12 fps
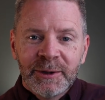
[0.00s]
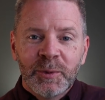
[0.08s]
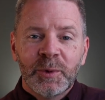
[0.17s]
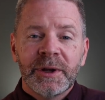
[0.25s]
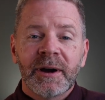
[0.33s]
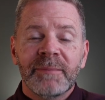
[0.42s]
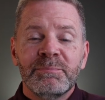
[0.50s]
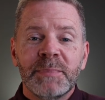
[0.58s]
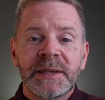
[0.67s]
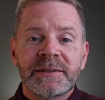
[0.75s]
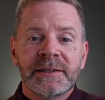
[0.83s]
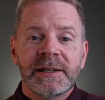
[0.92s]
we are
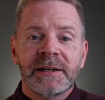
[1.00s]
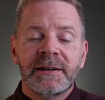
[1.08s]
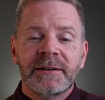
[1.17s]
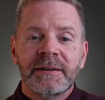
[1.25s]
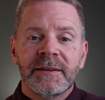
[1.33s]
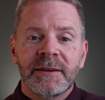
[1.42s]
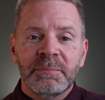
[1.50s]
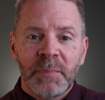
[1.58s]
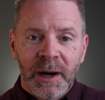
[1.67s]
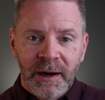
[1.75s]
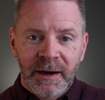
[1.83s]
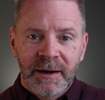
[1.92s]
missing the
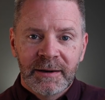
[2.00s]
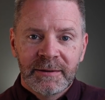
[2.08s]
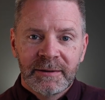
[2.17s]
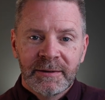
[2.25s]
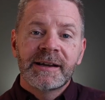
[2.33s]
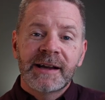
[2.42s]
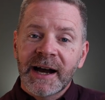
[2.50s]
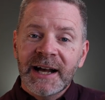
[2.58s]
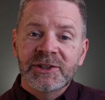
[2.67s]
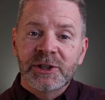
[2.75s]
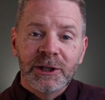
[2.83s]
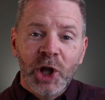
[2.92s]
mark.
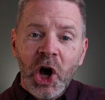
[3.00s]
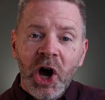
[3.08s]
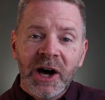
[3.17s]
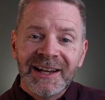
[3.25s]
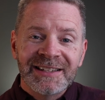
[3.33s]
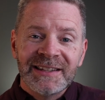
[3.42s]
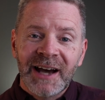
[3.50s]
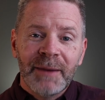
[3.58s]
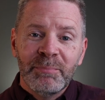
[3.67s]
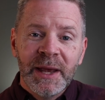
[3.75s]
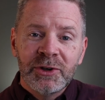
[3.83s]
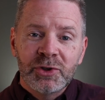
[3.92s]
God's law is not
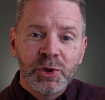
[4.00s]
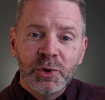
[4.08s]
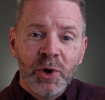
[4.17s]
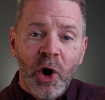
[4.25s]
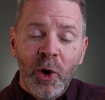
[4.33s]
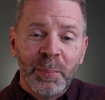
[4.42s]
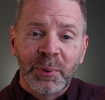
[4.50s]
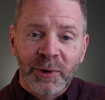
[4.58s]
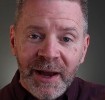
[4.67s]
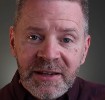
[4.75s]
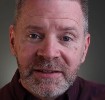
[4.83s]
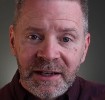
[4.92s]
meant to
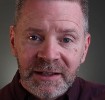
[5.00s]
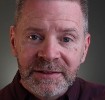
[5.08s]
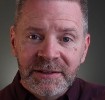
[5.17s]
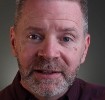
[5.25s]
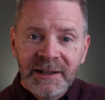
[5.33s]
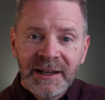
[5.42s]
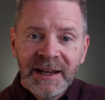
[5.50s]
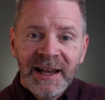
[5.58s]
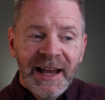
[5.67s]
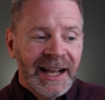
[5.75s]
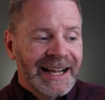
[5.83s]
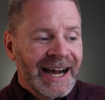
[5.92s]
oppress us.
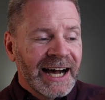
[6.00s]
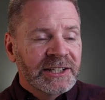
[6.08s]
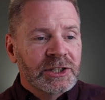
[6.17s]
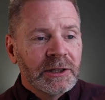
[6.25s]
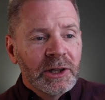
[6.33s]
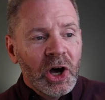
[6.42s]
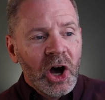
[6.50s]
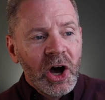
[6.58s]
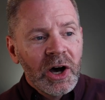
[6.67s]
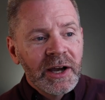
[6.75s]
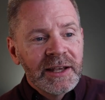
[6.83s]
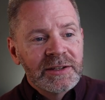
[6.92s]
God's
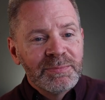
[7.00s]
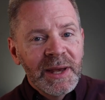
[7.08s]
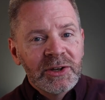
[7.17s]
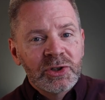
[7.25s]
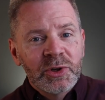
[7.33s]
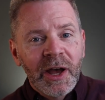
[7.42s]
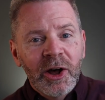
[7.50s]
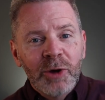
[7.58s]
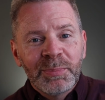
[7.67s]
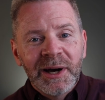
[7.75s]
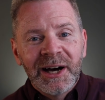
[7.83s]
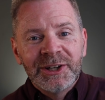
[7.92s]
law is meant to
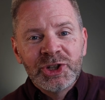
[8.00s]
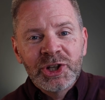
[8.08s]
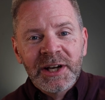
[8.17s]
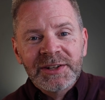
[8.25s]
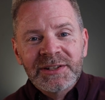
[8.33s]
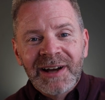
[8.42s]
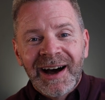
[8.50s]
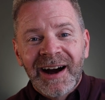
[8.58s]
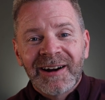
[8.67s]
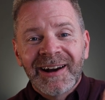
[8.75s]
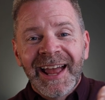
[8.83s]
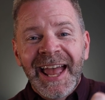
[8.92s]
help adjust
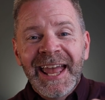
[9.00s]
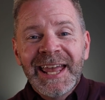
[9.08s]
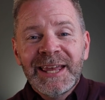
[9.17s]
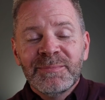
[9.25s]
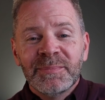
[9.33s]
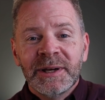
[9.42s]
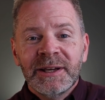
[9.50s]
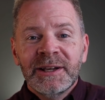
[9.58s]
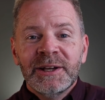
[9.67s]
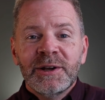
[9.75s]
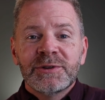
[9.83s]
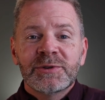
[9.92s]
our aim
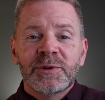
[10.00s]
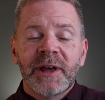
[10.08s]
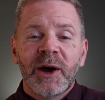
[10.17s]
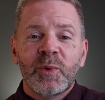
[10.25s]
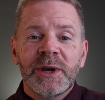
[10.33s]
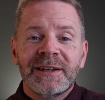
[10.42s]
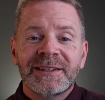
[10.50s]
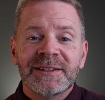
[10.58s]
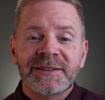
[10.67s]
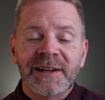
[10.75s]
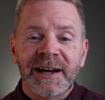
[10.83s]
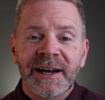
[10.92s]
so that we
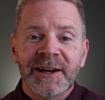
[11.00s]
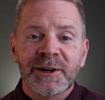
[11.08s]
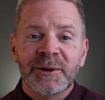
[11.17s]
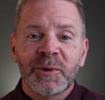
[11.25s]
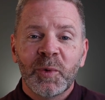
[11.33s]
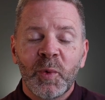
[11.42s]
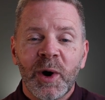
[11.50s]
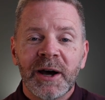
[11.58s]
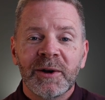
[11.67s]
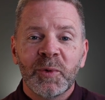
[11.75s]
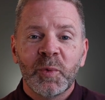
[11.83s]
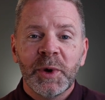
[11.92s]
desire
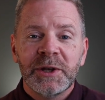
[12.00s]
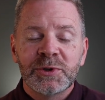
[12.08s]
what we